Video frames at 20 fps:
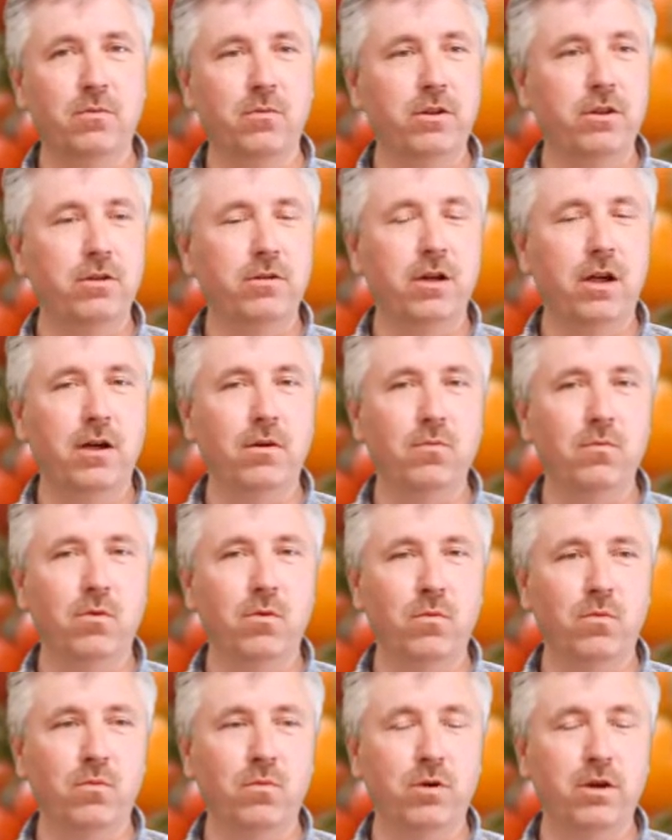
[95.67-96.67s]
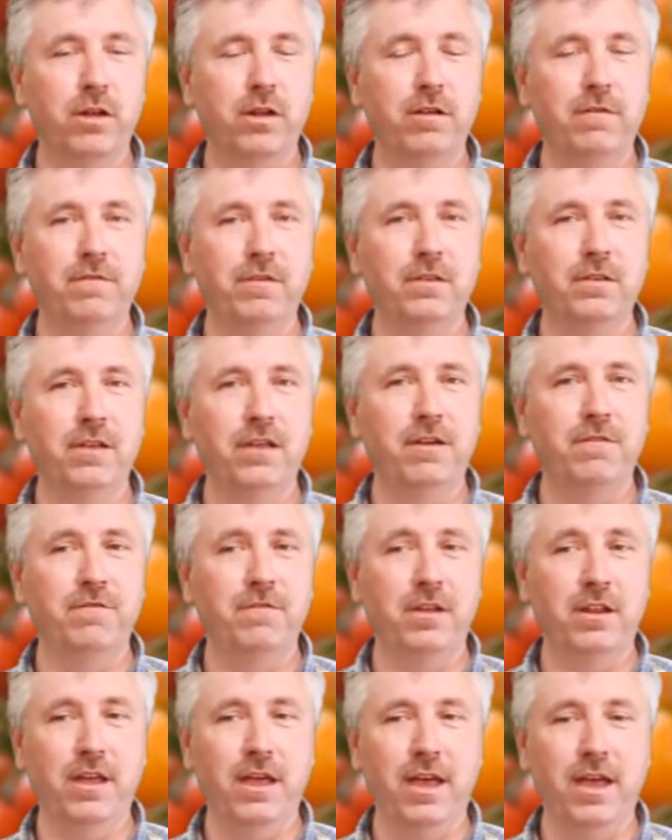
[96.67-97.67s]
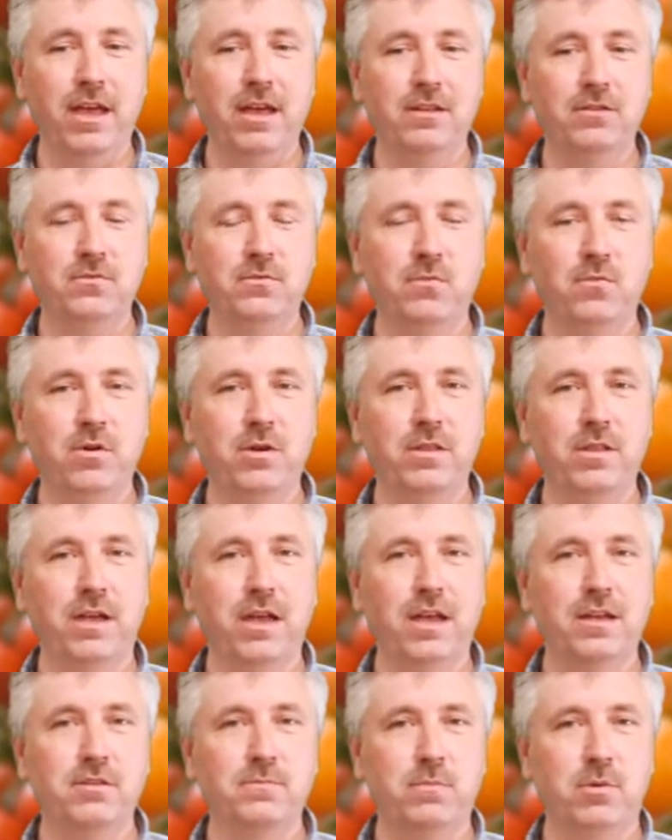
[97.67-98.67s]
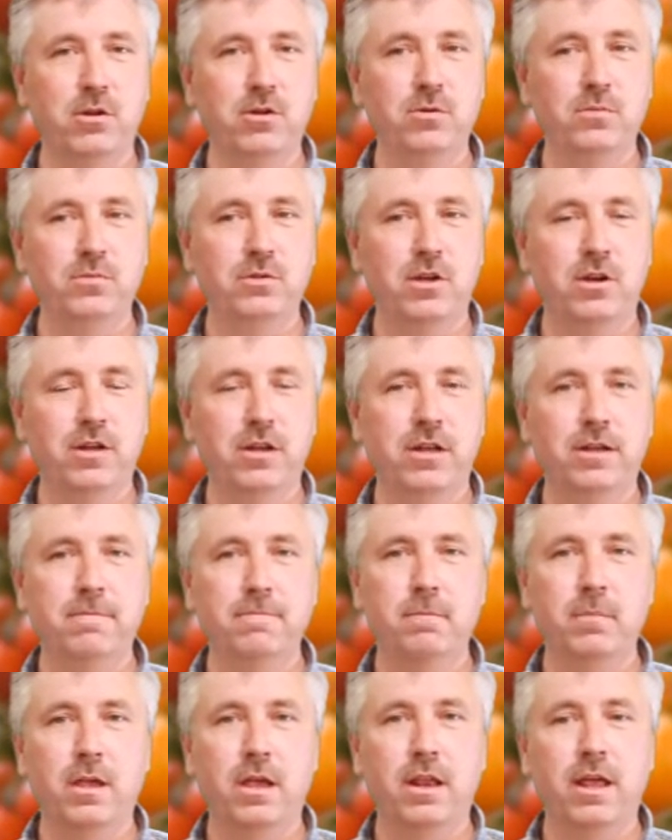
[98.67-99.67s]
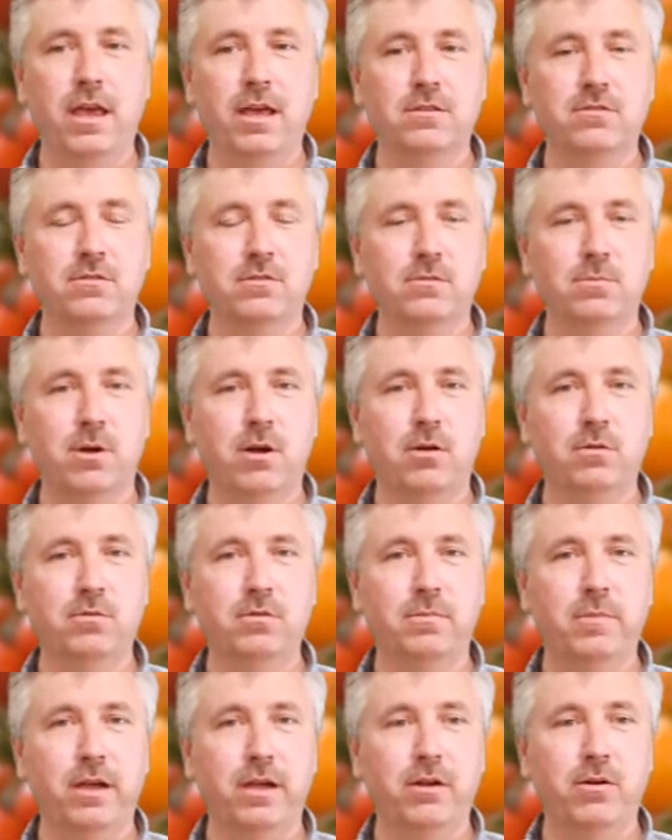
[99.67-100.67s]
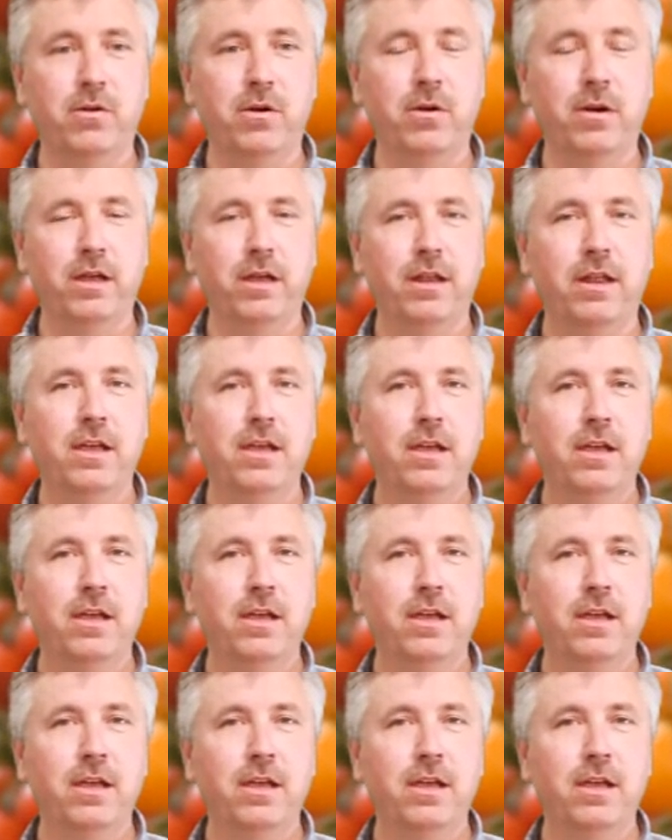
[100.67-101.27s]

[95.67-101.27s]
We do not want one, if it has one that has blooms on it and has a small tomato on it,